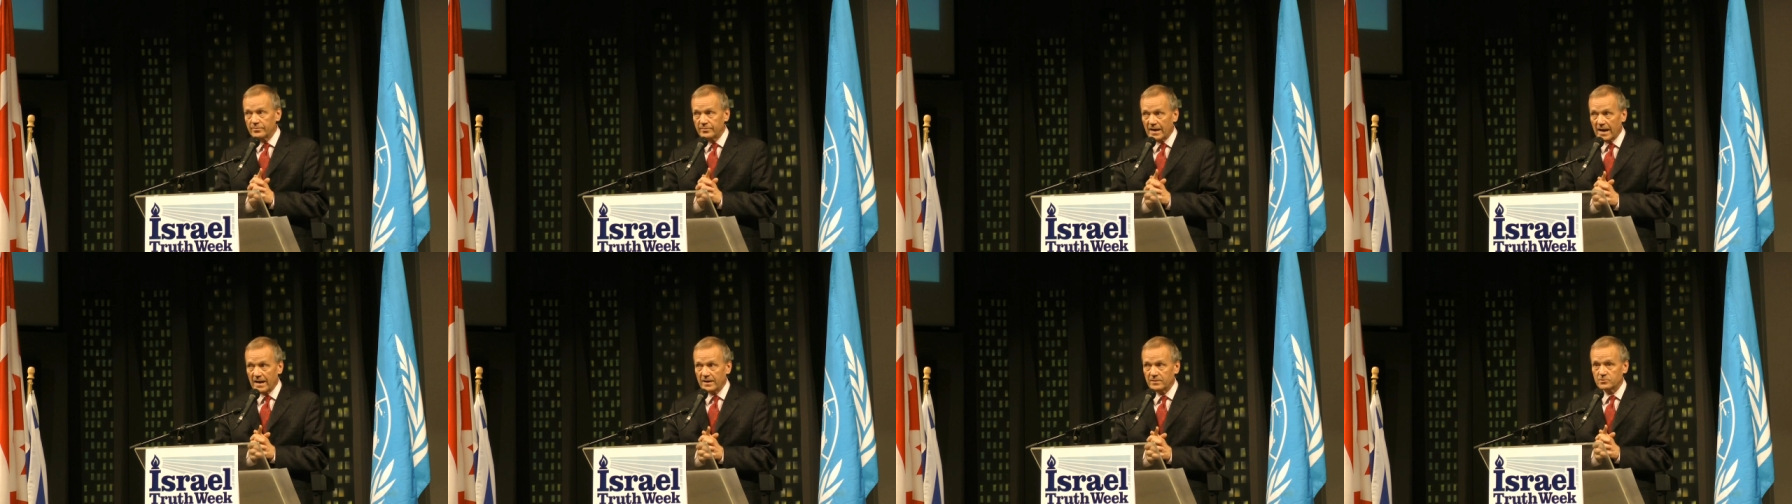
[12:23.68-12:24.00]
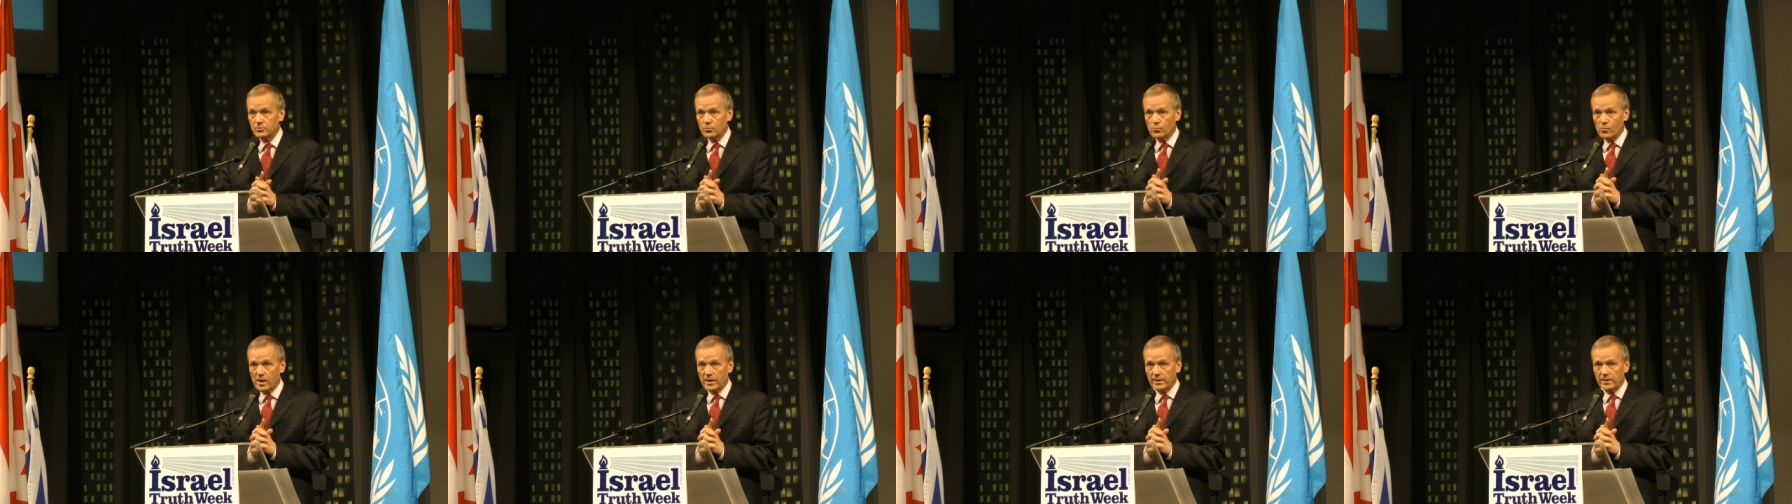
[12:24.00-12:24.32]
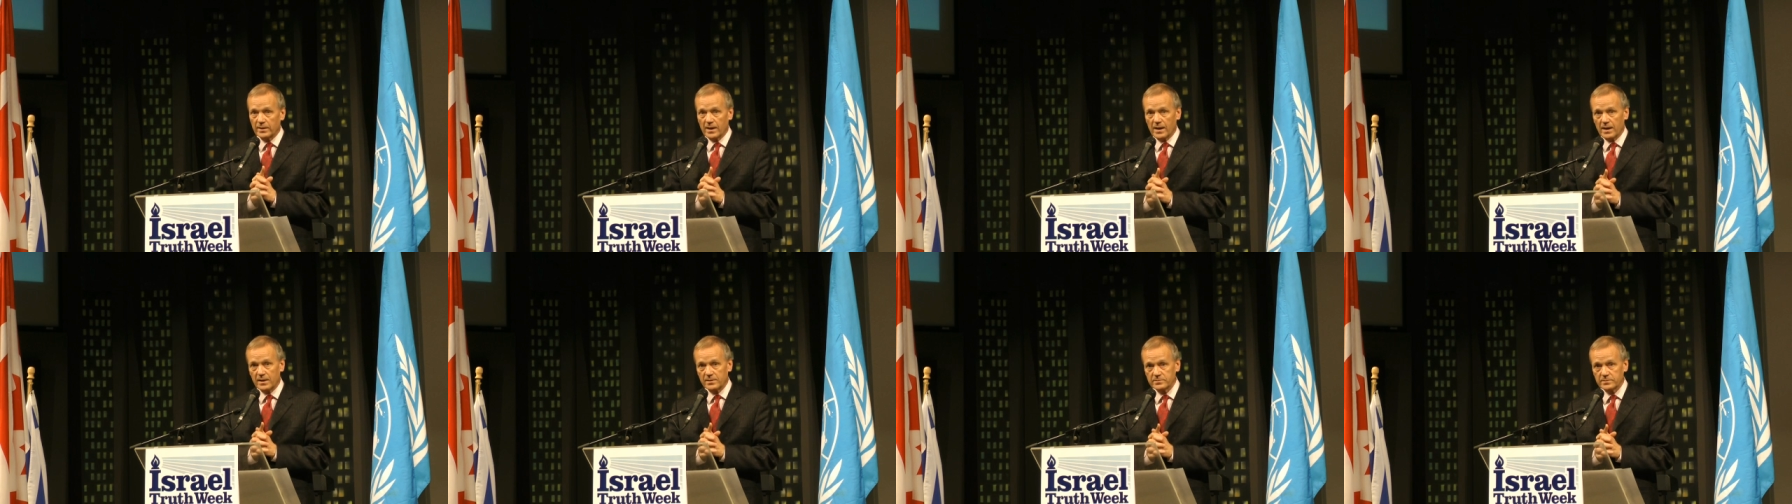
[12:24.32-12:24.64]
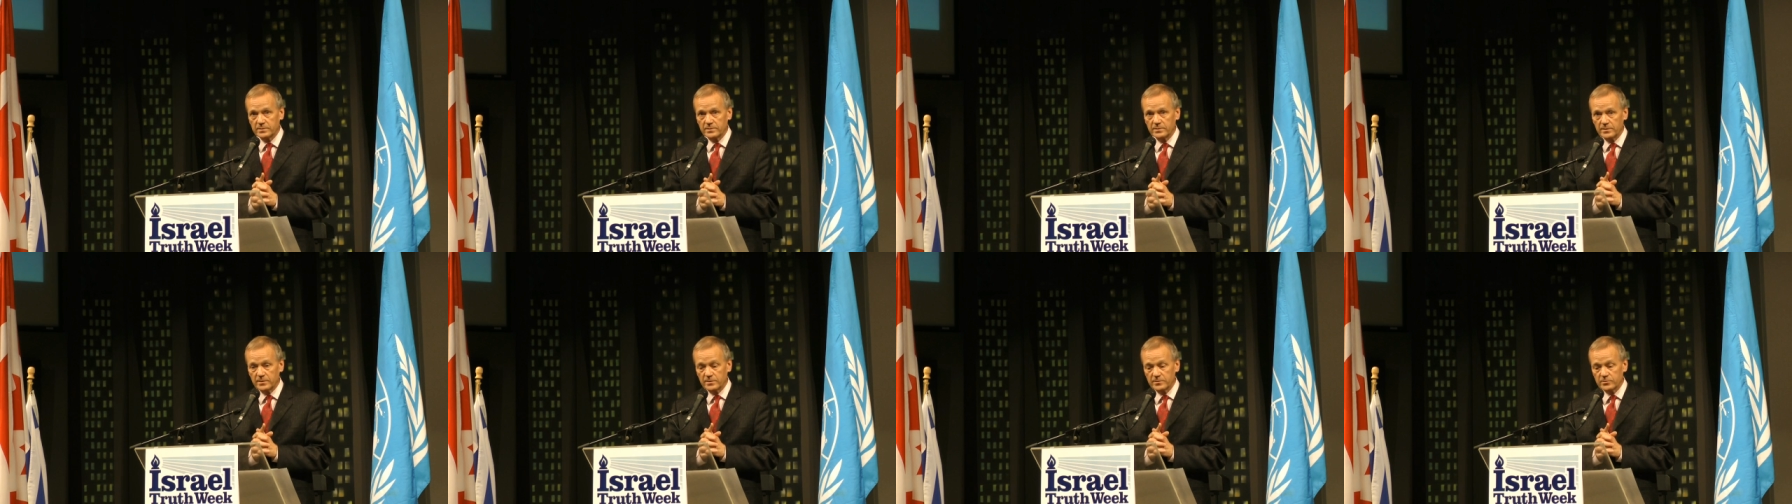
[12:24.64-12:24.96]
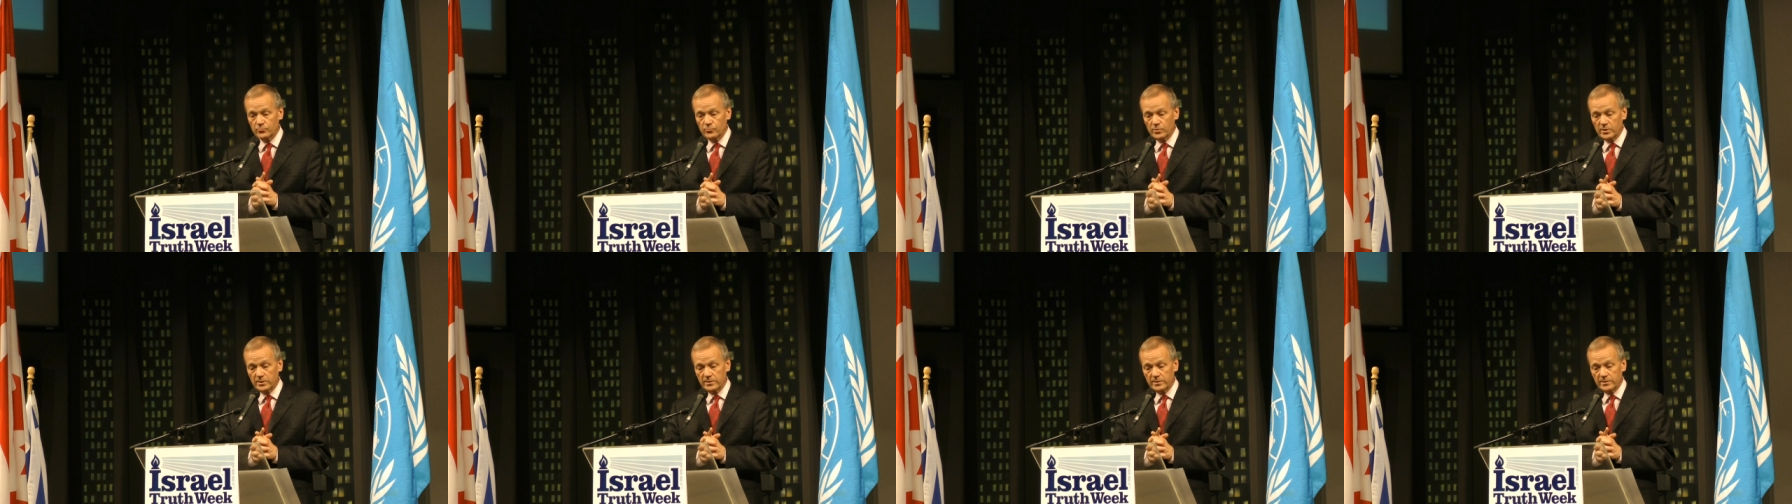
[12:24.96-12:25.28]
That's why Gaza
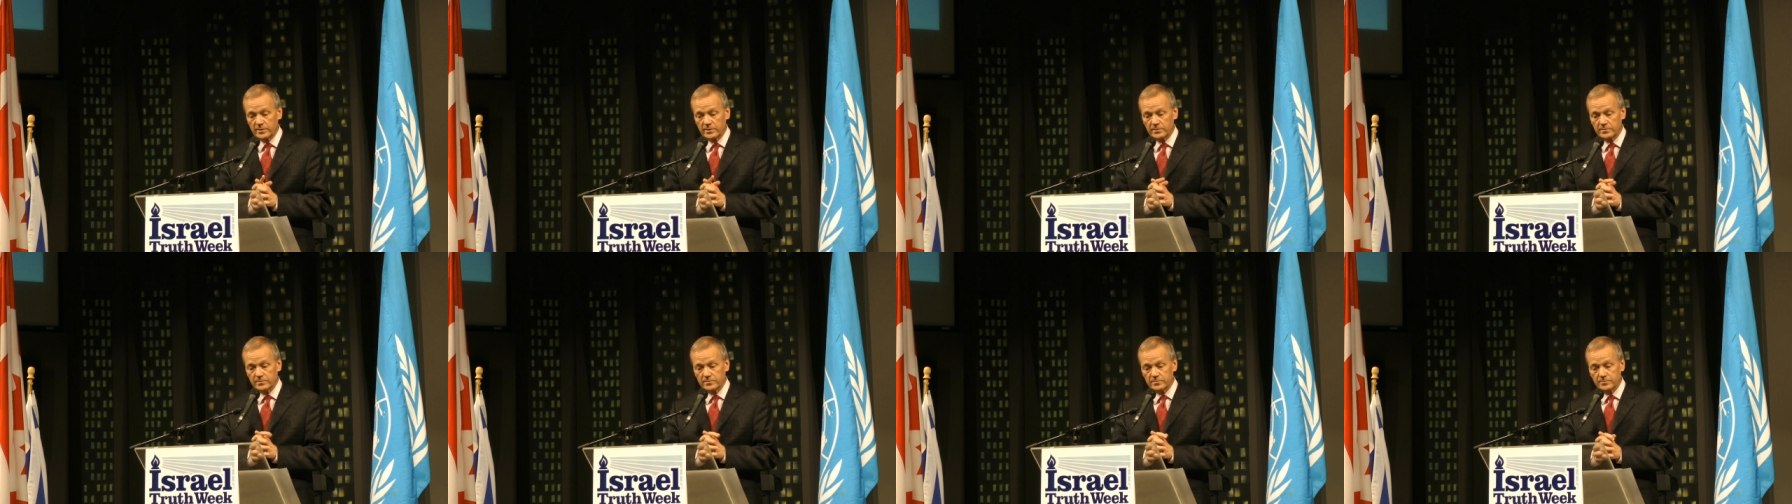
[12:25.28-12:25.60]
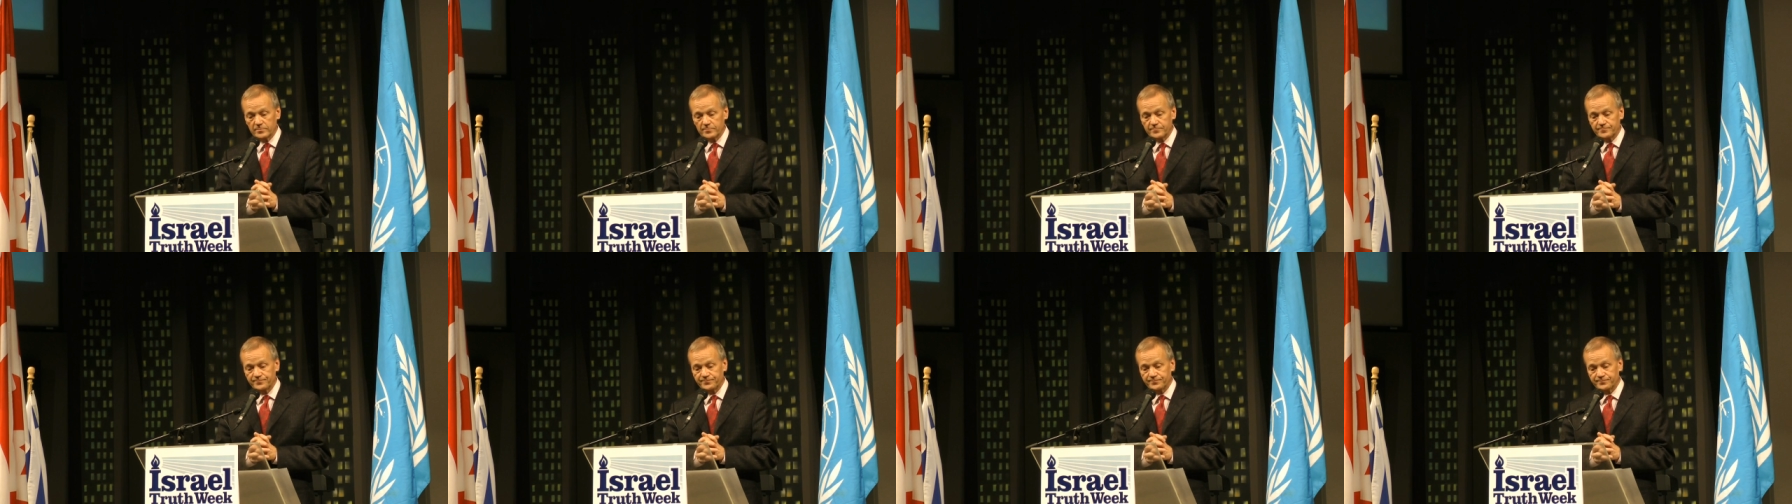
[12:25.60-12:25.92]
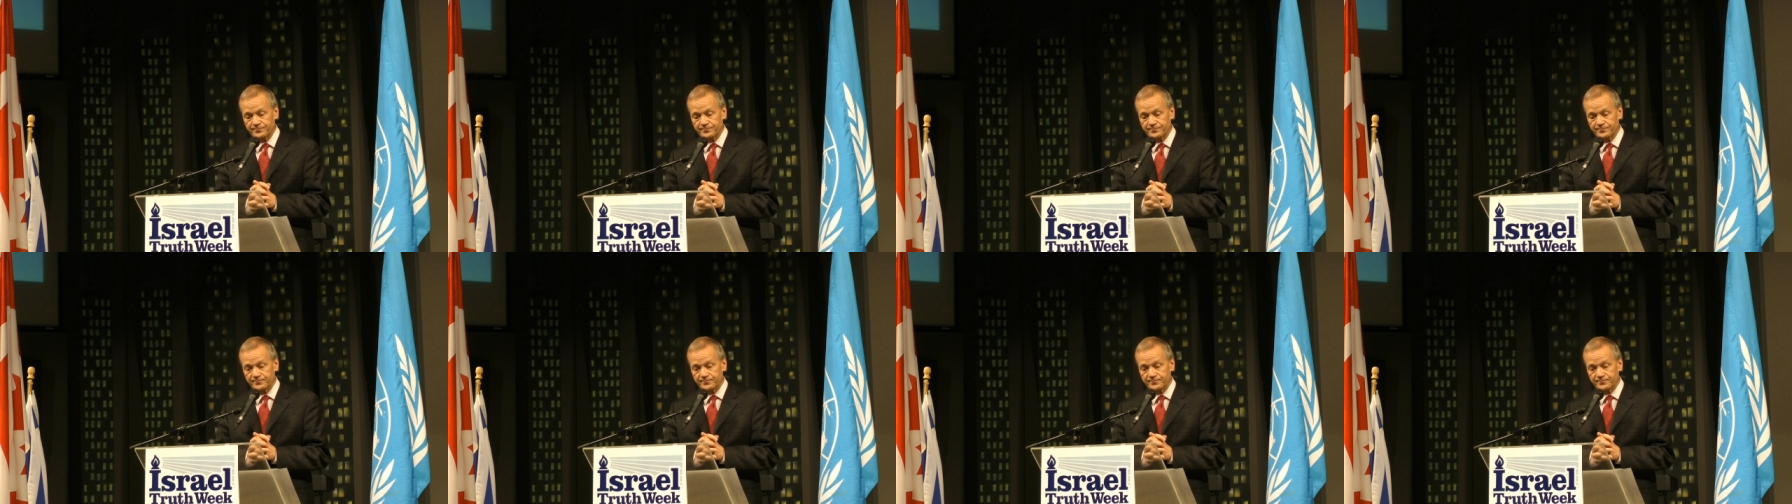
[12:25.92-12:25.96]
is what it is.